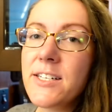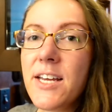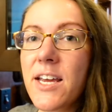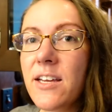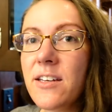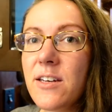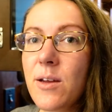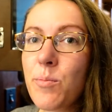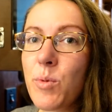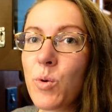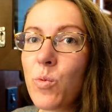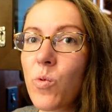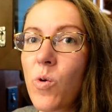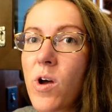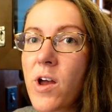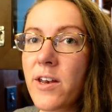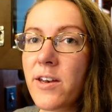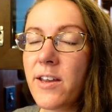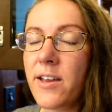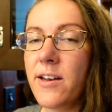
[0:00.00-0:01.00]
tank number
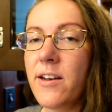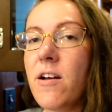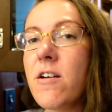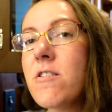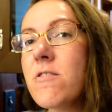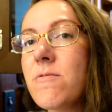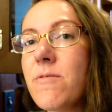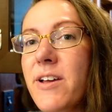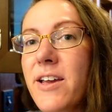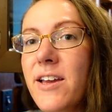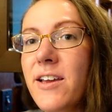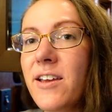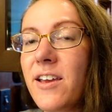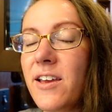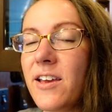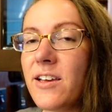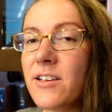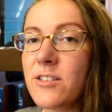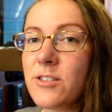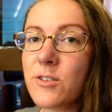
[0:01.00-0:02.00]
one in our rig
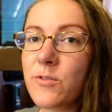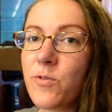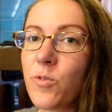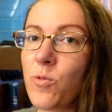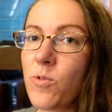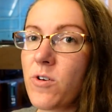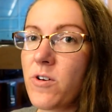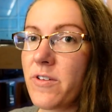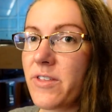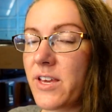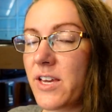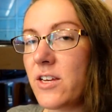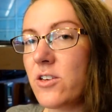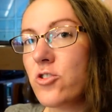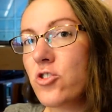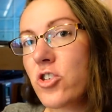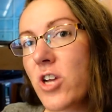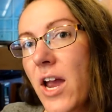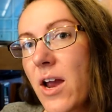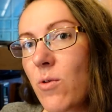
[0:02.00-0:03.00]
is for the
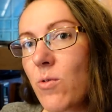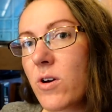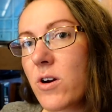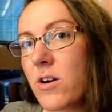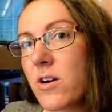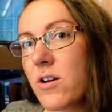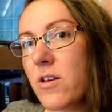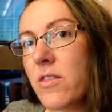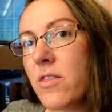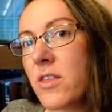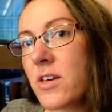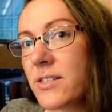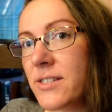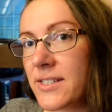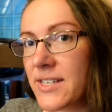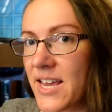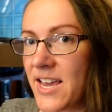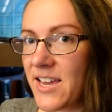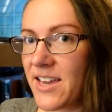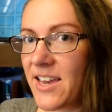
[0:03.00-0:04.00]
shower, the
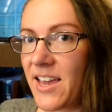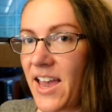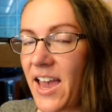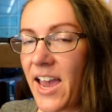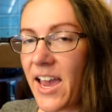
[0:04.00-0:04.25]
sink,